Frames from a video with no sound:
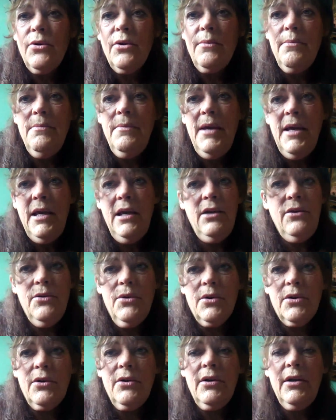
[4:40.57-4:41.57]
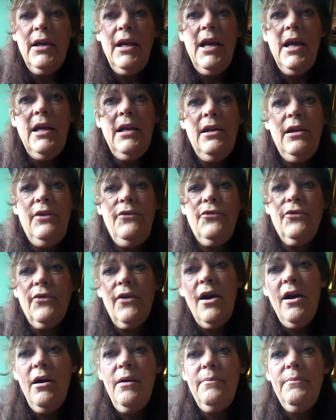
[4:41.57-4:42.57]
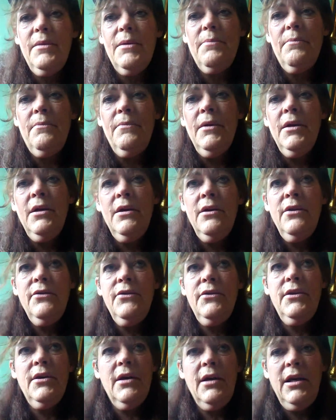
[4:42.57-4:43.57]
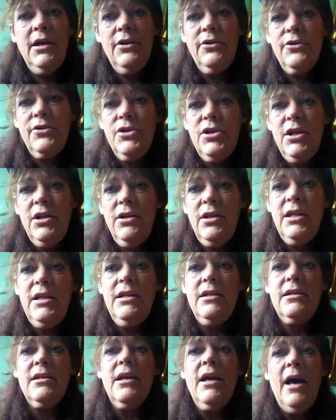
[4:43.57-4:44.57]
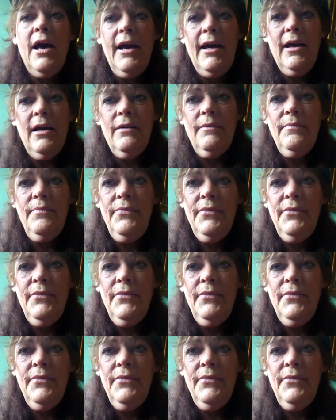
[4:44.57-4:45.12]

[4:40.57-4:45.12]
or made or created from the the energy that is Gaia,